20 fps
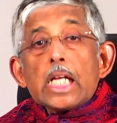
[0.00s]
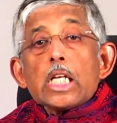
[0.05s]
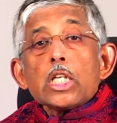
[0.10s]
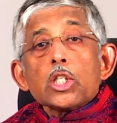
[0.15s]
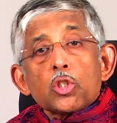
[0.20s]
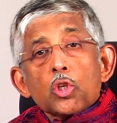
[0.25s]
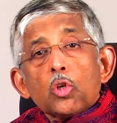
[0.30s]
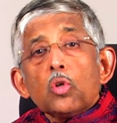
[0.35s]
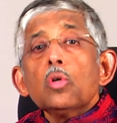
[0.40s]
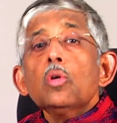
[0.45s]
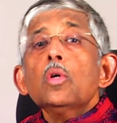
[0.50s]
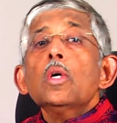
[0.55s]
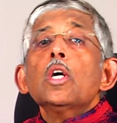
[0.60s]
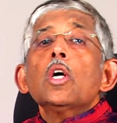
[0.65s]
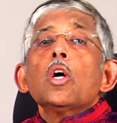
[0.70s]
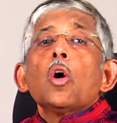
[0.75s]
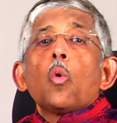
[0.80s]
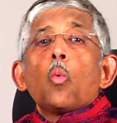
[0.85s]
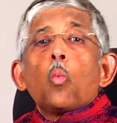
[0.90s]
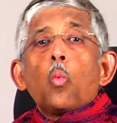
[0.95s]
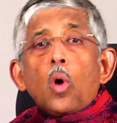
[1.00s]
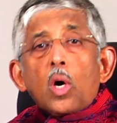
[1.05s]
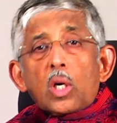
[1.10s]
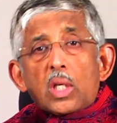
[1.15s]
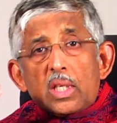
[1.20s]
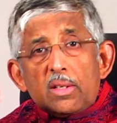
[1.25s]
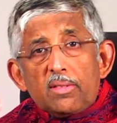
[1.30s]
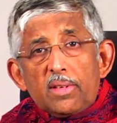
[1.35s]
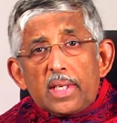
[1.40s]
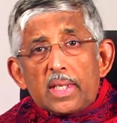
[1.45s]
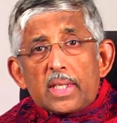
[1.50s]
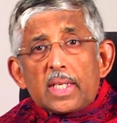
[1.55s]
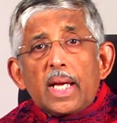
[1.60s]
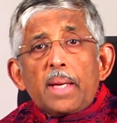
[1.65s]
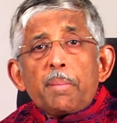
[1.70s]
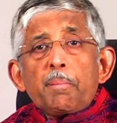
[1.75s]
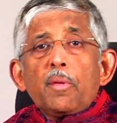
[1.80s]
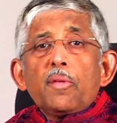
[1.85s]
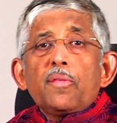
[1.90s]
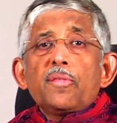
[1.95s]
So, whatever
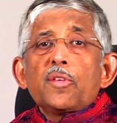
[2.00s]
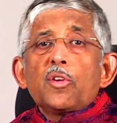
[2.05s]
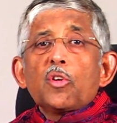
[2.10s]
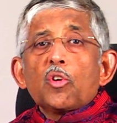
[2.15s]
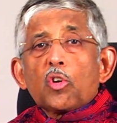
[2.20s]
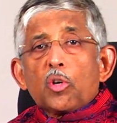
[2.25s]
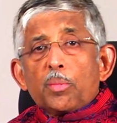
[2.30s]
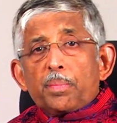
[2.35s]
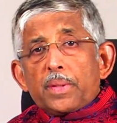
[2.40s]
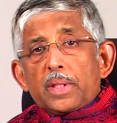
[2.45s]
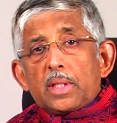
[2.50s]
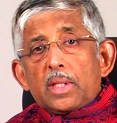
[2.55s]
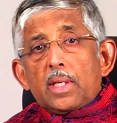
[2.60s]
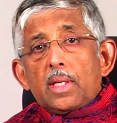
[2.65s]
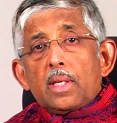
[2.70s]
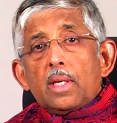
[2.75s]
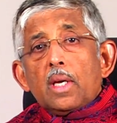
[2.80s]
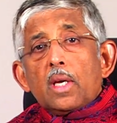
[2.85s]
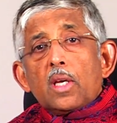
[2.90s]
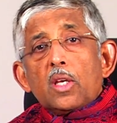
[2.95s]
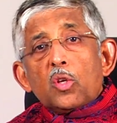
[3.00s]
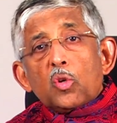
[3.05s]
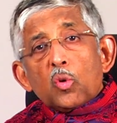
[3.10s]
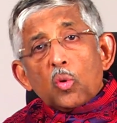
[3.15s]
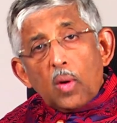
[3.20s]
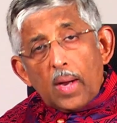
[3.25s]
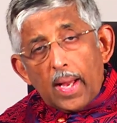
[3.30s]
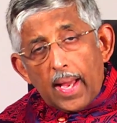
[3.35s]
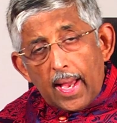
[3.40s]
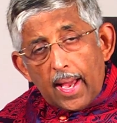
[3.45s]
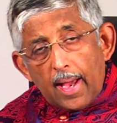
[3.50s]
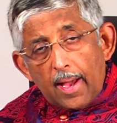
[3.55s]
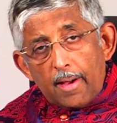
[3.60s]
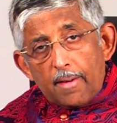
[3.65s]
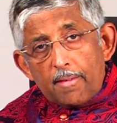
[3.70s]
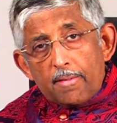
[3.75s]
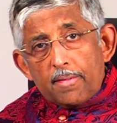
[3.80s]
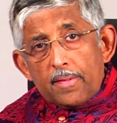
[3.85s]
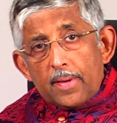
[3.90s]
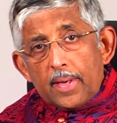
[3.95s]
type of neuropathy you
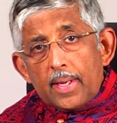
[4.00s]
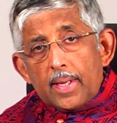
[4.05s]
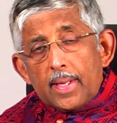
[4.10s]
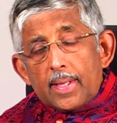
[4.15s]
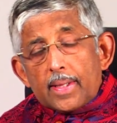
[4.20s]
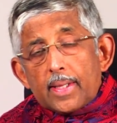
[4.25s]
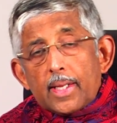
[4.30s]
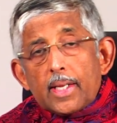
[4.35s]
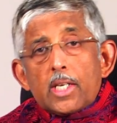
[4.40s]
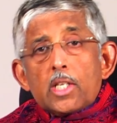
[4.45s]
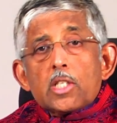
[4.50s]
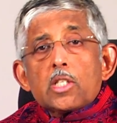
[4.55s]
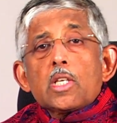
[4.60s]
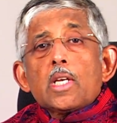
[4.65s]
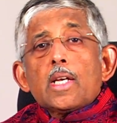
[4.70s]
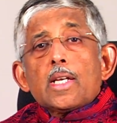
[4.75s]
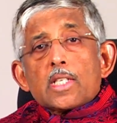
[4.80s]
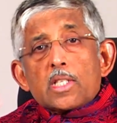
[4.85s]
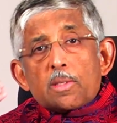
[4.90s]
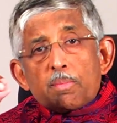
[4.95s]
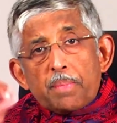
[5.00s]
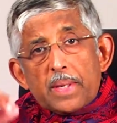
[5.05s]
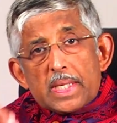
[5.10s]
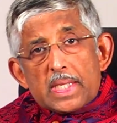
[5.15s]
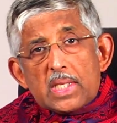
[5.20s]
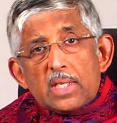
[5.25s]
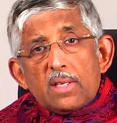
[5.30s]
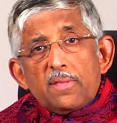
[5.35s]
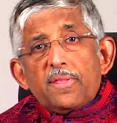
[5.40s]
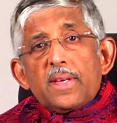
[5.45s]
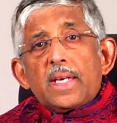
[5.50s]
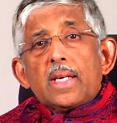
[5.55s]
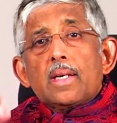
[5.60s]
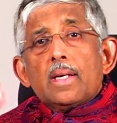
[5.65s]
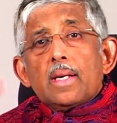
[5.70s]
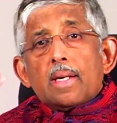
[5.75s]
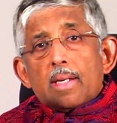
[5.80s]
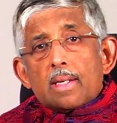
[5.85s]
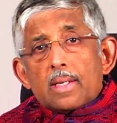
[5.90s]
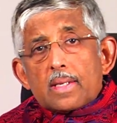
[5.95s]
have, there is specific
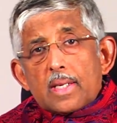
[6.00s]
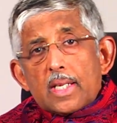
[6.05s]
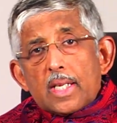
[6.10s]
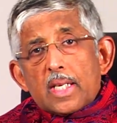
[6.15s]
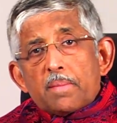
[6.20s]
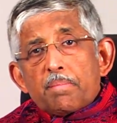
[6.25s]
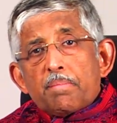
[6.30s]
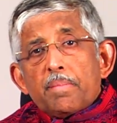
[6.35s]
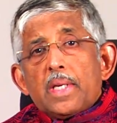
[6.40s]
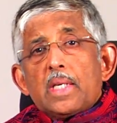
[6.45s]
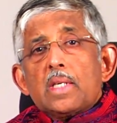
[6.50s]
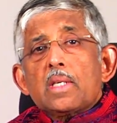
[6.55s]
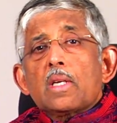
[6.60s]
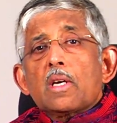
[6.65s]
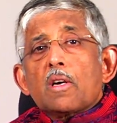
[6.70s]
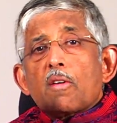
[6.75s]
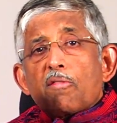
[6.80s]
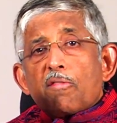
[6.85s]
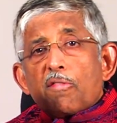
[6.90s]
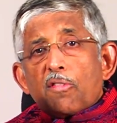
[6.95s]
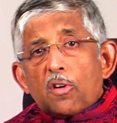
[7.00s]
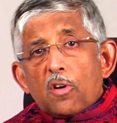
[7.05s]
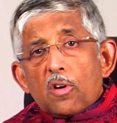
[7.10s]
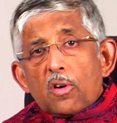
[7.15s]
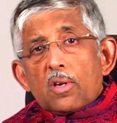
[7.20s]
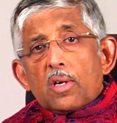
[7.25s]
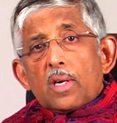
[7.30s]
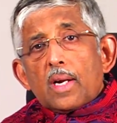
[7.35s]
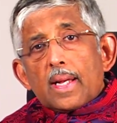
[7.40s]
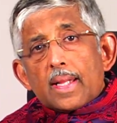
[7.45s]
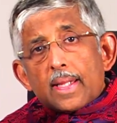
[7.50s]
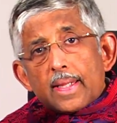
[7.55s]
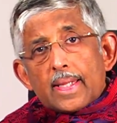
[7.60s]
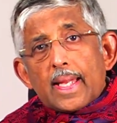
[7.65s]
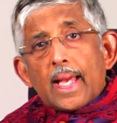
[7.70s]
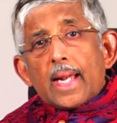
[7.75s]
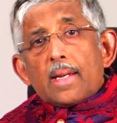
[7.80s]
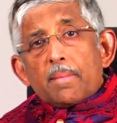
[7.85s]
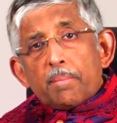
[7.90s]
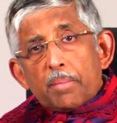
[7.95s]
treatment for
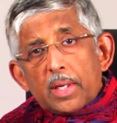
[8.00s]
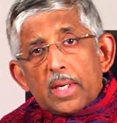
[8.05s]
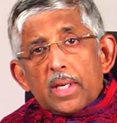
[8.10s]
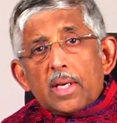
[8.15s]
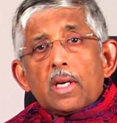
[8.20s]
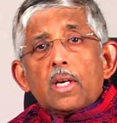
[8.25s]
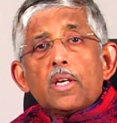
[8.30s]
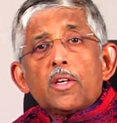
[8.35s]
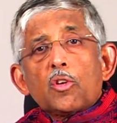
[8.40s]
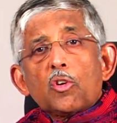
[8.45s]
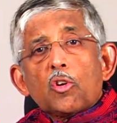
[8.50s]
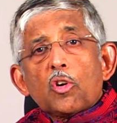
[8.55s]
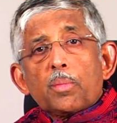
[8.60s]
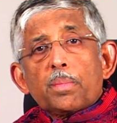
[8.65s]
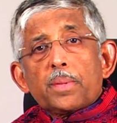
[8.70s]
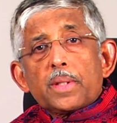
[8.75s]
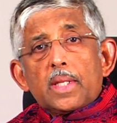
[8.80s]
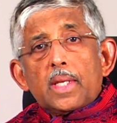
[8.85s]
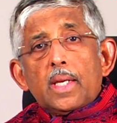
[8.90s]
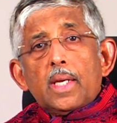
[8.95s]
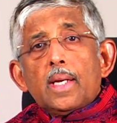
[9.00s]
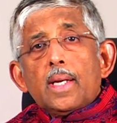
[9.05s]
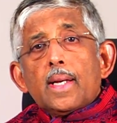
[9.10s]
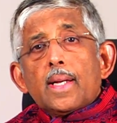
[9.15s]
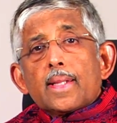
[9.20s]
that particular neuropathy.